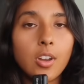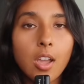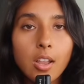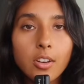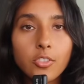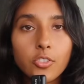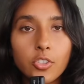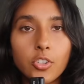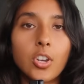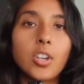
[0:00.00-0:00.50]

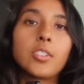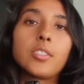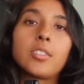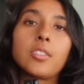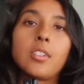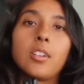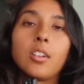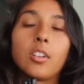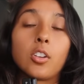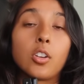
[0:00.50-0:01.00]
not
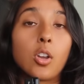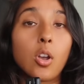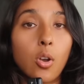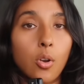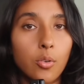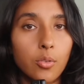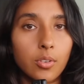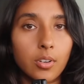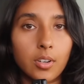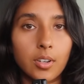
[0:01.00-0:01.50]
just a
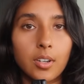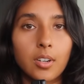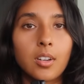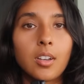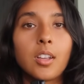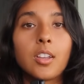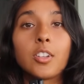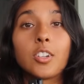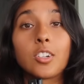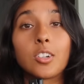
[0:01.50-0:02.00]
coder,
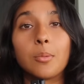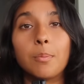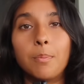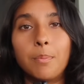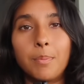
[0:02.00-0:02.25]
you're a